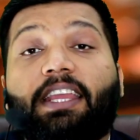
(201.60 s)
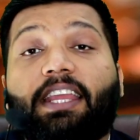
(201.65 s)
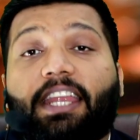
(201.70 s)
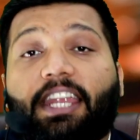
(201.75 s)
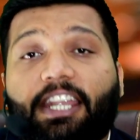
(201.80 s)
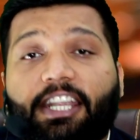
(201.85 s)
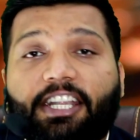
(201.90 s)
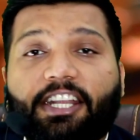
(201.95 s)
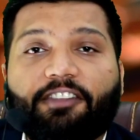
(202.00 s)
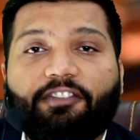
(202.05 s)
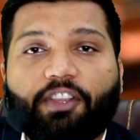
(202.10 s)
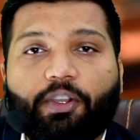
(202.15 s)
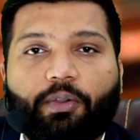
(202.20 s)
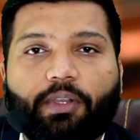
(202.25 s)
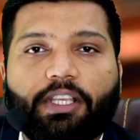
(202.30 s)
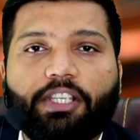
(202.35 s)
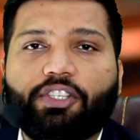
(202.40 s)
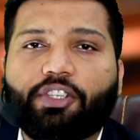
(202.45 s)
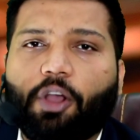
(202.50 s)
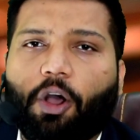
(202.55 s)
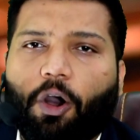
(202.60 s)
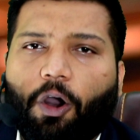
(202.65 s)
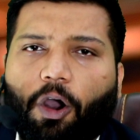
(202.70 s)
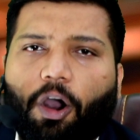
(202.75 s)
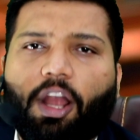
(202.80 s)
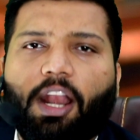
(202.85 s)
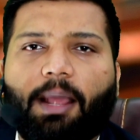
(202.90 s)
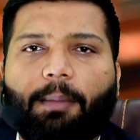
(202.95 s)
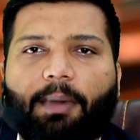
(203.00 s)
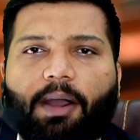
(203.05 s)
Interview is
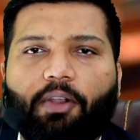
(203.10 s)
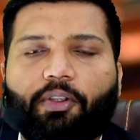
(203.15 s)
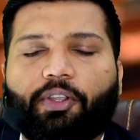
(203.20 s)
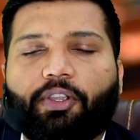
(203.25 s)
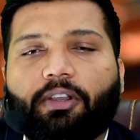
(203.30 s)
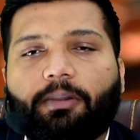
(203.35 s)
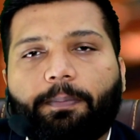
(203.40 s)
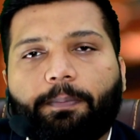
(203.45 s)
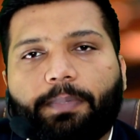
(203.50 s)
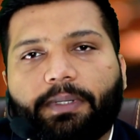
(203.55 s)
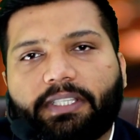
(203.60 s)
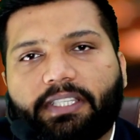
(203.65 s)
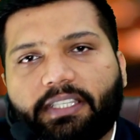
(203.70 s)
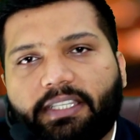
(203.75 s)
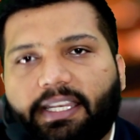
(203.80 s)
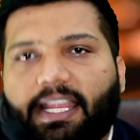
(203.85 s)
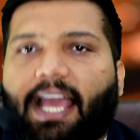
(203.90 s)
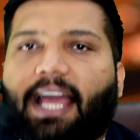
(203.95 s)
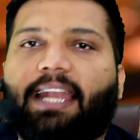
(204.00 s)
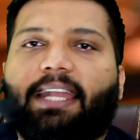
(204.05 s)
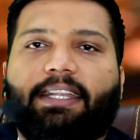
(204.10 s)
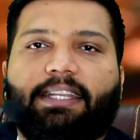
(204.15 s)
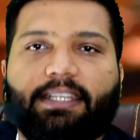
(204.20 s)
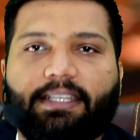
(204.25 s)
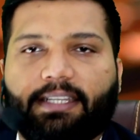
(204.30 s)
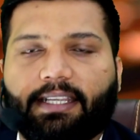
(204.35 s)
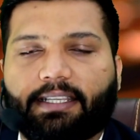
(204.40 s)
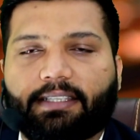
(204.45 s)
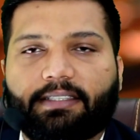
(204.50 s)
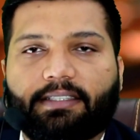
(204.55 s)
all about your personality
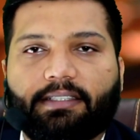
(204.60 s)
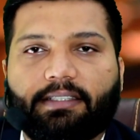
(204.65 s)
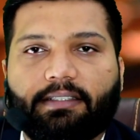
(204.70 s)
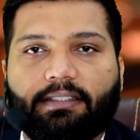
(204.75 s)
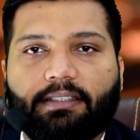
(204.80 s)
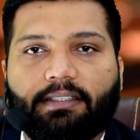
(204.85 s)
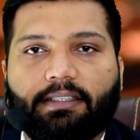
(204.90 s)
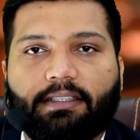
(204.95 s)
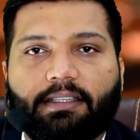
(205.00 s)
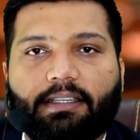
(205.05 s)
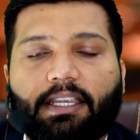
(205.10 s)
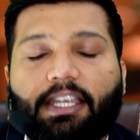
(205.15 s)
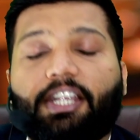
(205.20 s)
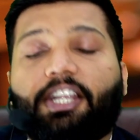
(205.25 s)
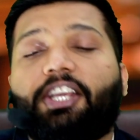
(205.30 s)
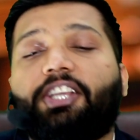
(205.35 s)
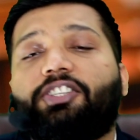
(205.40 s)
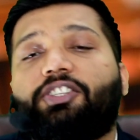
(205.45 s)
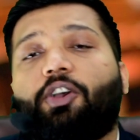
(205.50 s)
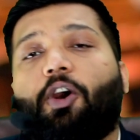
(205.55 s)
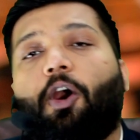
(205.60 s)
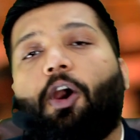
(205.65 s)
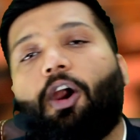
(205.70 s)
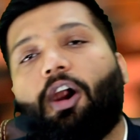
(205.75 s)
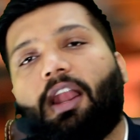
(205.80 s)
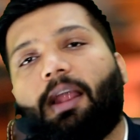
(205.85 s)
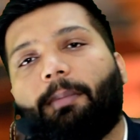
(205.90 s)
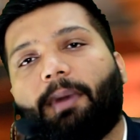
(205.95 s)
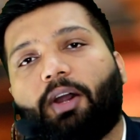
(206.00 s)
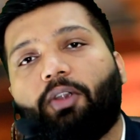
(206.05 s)
test. It is
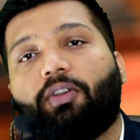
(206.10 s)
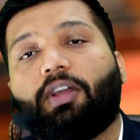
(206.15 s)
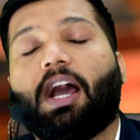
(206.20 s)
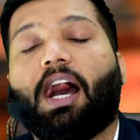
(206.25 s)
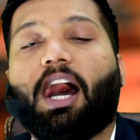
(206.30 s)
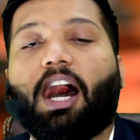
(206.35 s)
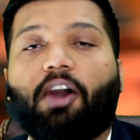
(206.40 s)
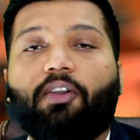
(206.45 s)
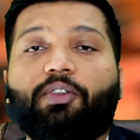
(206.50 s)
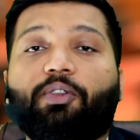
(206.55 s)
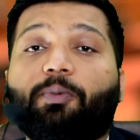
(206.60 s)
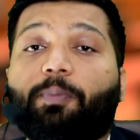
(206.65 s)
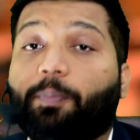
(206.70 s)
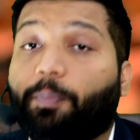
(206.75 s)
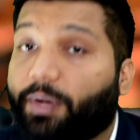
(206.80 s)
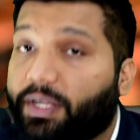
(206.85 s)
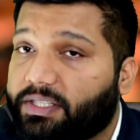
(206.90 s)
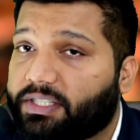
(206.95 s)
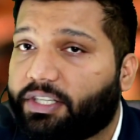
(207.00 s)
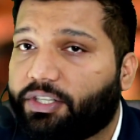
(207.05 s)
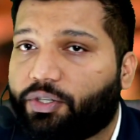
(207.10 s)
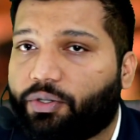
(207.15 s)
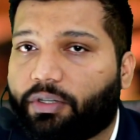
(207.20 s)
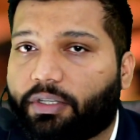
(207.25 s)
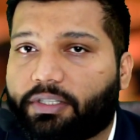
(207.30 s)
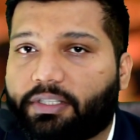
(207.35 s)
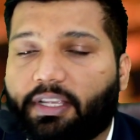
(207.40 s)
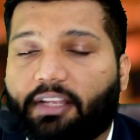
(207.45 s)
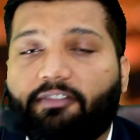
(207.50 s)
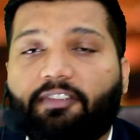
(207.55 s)
all about how you present
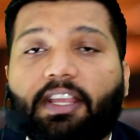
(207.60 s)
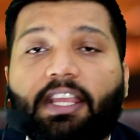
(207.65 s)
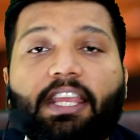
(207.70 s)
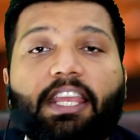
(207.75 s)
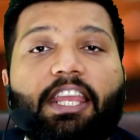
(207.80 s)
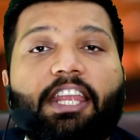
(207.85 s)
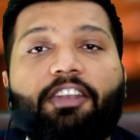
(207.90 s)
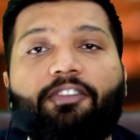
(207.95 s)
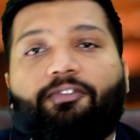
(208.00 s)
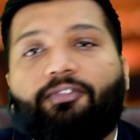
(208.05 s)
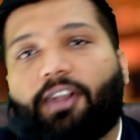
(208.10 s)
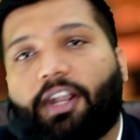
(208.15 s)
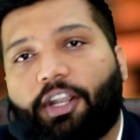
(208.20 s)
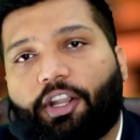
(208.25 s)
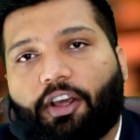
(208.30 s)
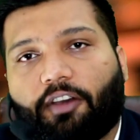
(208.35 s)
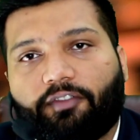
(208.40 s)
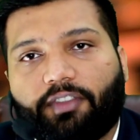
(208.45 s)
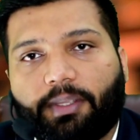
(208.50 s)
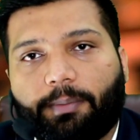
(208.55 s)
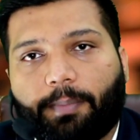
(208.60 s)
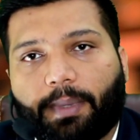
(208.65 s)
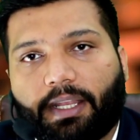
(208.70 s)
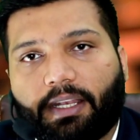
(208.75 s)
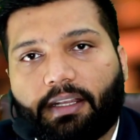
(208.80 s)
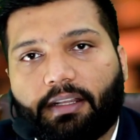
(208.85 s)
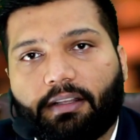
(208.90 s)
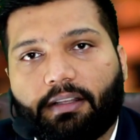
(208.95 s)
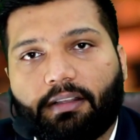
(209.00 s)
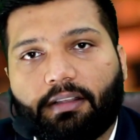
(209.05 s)
yourself in front of the
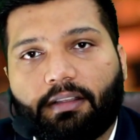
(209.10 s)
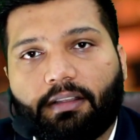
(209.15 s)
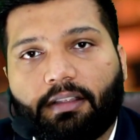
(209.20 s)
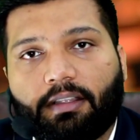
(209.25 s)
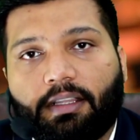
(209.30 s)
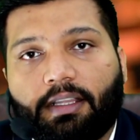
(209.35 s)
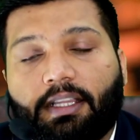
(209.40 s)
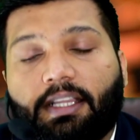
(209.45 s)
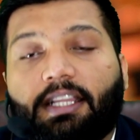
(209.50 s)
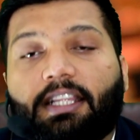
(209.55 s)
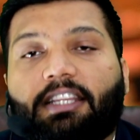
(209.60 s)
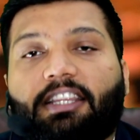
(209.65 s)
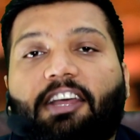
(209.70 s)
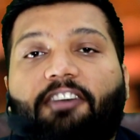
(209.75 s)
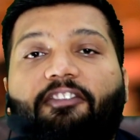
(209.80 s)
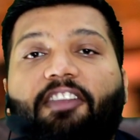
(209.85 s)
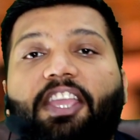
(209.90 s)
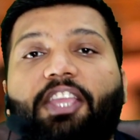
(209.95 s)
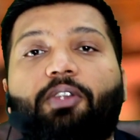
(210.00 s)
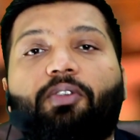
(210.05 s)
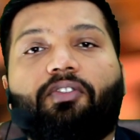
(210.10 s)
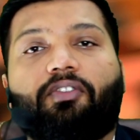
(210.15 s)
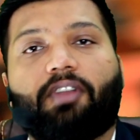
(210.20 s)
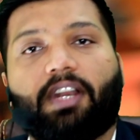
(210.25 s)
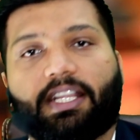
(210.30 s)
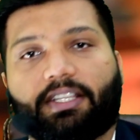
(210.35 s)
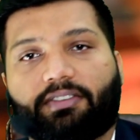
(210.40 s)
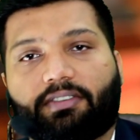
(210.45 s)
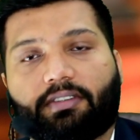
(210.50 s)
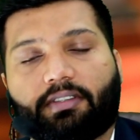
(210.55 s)
panel. The way you
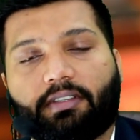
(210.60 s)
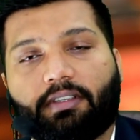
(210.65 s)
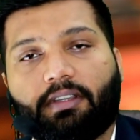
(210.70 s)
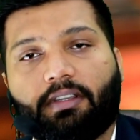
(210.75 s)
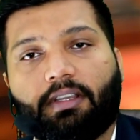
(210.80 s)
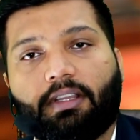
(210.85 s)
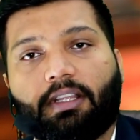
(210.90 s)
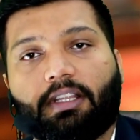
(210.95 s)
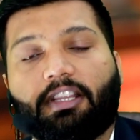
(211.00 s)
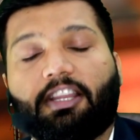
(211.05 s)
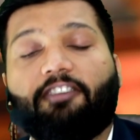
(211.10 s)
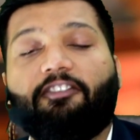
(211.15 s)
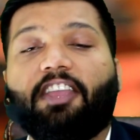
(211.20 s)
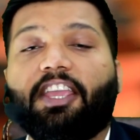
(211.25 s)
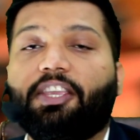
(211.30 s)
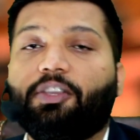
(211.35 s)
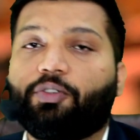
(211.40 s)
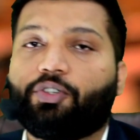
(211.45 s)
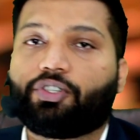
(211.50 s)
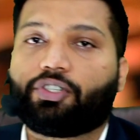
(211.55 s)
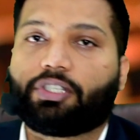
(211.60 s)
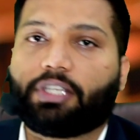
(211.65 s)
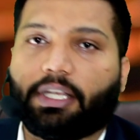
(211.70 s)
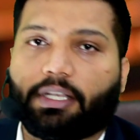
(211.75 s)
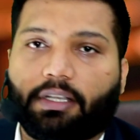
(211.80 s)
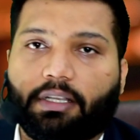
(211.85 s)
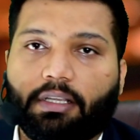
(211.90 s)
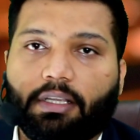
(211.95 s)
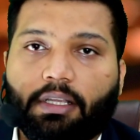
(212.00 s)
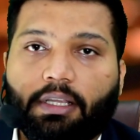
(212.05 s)
dress, the way you
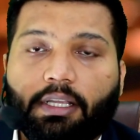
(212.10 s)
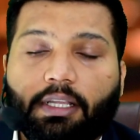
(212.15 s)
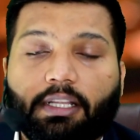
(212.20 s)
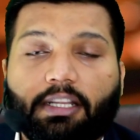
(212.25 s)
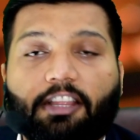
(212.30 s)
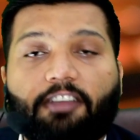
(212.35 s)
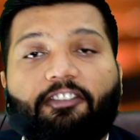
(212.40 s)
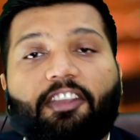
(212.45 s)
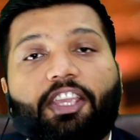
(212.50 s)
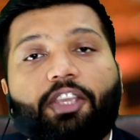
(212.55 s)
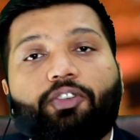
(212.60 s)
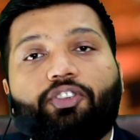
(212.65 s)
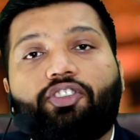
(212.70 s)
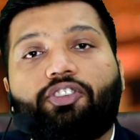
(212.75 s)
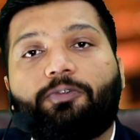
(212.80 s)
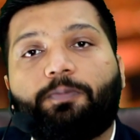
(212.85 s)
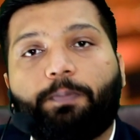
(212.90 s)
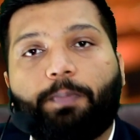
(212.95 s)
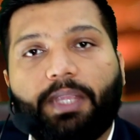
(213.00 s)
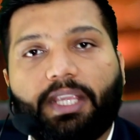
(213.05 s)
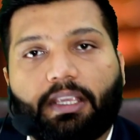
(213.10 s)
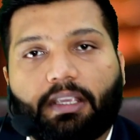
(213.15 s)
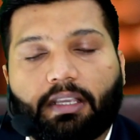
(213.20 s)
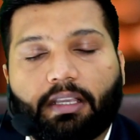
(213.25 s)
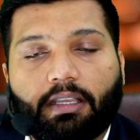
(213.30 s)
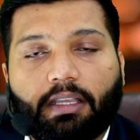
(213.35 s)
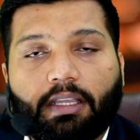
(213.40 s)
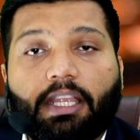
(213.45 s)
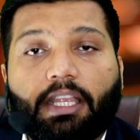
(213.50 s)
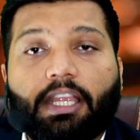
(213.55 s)
sit, the way you speak,
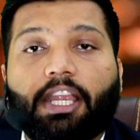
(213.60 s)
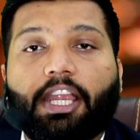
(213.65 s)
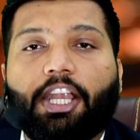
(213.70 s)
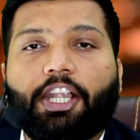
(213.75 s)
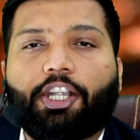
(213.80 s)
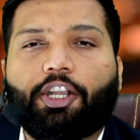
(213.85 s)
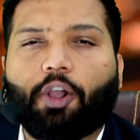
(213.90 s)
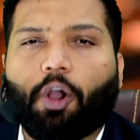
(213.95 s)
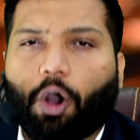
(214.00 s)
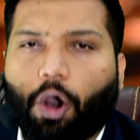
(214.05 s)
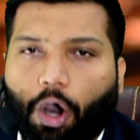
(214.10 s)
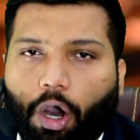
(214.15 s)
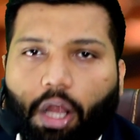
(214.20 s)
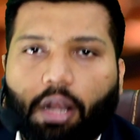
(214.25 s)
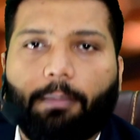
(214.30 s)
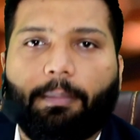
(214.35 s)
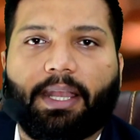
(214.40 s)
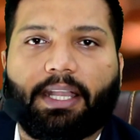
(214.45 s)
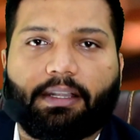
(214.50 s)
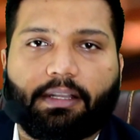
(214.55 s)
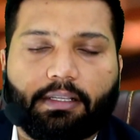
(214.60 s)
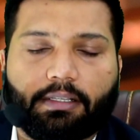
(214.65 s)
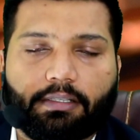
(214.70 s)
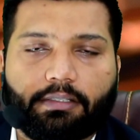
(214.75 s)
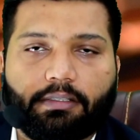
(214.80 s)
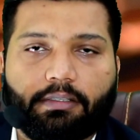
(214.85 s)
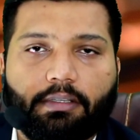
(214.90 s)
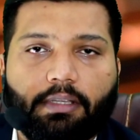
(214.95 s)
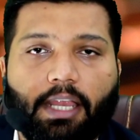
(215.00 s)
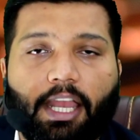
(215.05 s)
it all
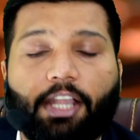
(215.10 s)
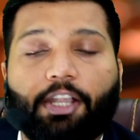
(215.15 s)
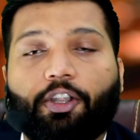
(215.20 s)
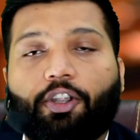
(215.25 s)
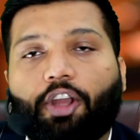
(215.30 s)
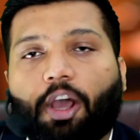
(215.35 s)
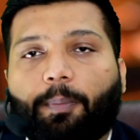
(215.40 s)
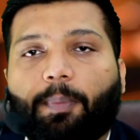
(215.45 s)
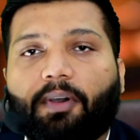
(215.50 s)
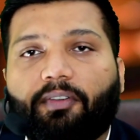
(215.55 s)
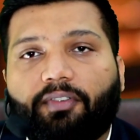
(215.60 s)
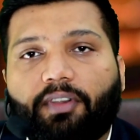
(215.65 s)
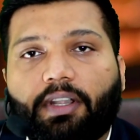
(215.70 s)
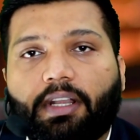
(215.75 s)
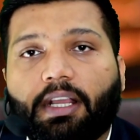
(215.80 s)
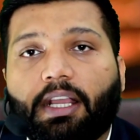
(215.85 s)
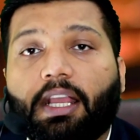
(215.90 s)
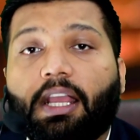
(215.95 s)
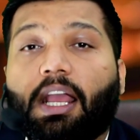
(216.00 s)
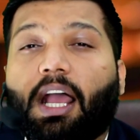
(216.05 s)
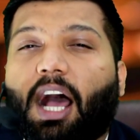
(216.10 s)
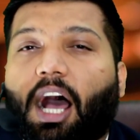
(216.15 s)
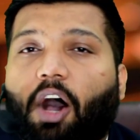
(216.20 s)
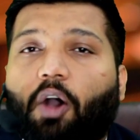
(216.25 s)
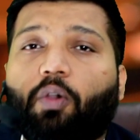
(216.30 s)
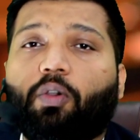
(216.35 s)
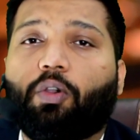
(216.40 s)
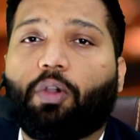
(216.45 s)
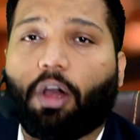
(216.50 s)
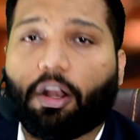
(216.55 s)
matters. And top of it,
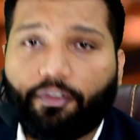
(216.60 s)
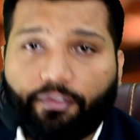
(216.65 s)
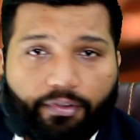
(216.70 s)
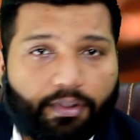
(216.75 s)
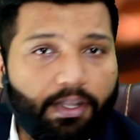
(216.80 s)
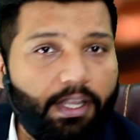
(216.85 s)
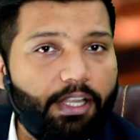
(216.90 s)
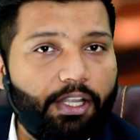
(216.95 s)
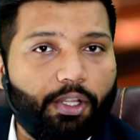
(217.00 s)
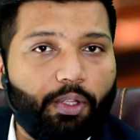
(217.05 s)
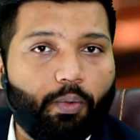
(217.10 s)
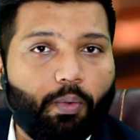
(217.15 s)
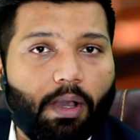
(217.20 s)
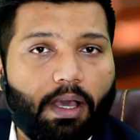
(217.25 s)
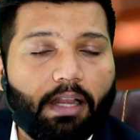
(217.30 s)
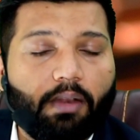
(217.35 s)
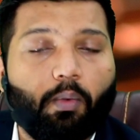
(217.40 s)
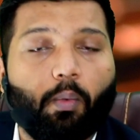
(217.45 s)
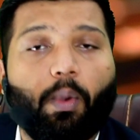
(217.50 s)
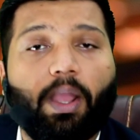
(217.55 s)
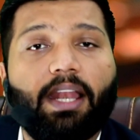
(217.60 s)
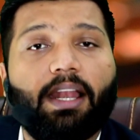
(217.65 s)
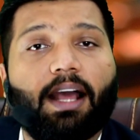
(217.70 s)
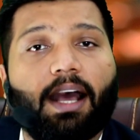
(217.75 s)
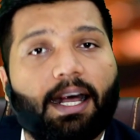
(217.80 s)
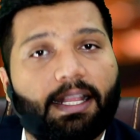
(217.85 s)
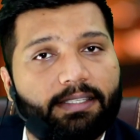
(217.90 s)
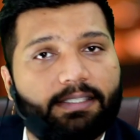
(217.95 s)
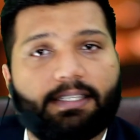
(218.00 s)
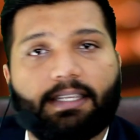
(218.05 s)
how confident you are while
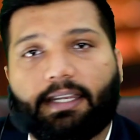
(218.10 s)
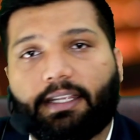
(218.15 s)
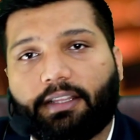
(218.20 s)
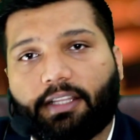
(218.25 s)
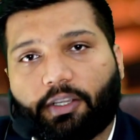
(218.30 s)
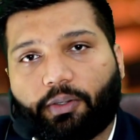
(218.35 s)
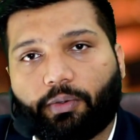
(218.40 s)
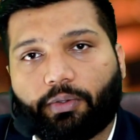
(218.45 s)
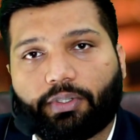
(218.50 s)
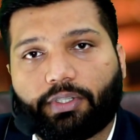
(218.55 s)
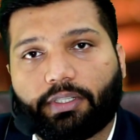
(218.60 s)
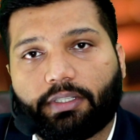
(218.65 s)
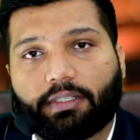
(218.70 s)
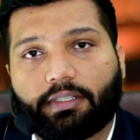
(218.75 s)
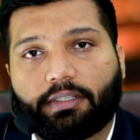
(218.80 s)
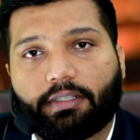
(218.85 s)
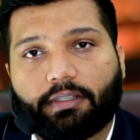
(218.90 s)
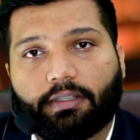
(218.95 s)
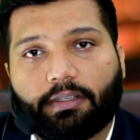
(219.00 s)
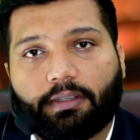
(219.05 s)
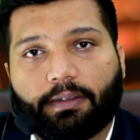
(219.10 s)
answering the questions.